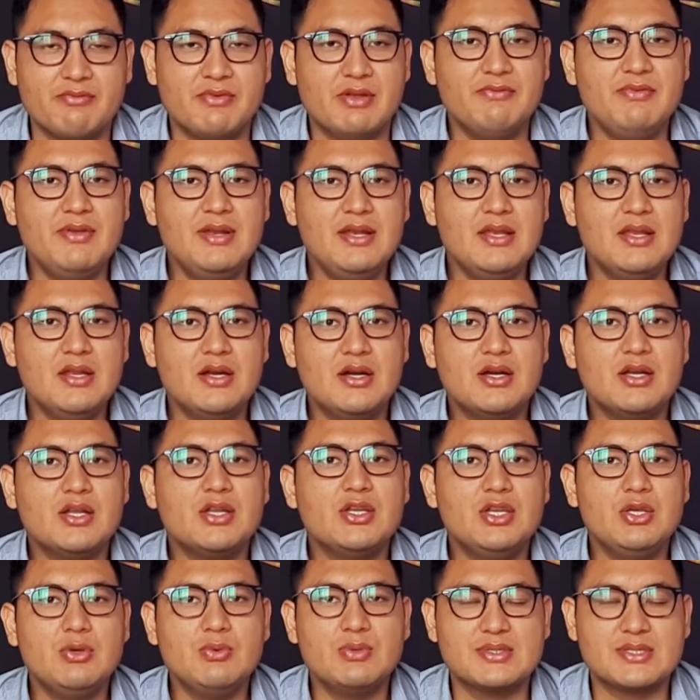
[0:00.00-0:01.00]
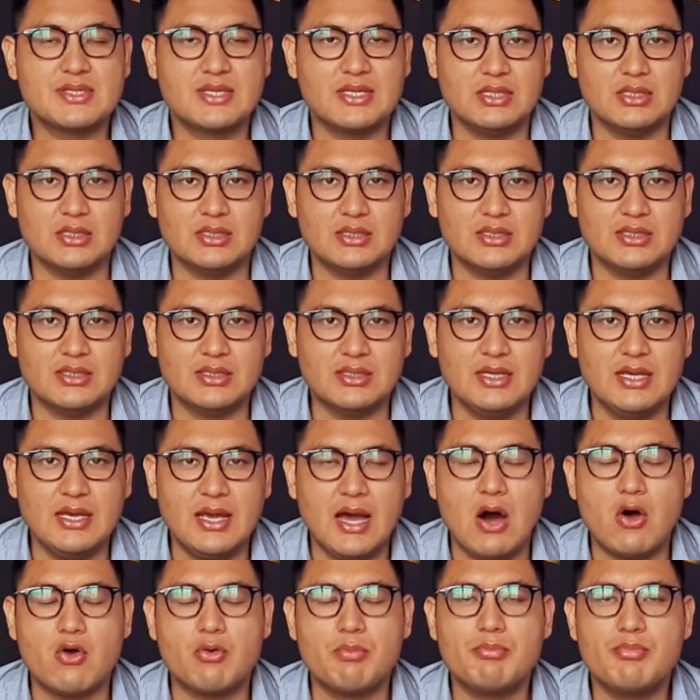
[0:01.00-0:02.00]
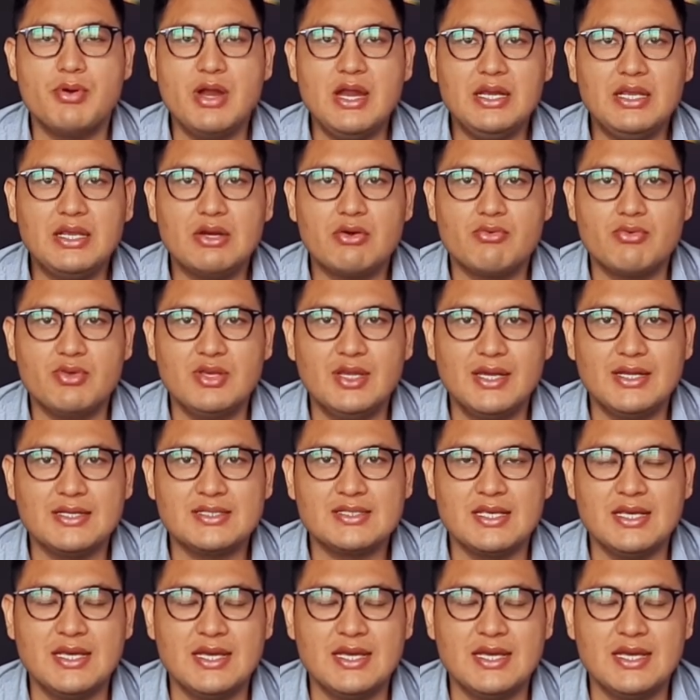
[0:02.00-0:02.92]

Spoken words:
When we learn a new skill, our brain creates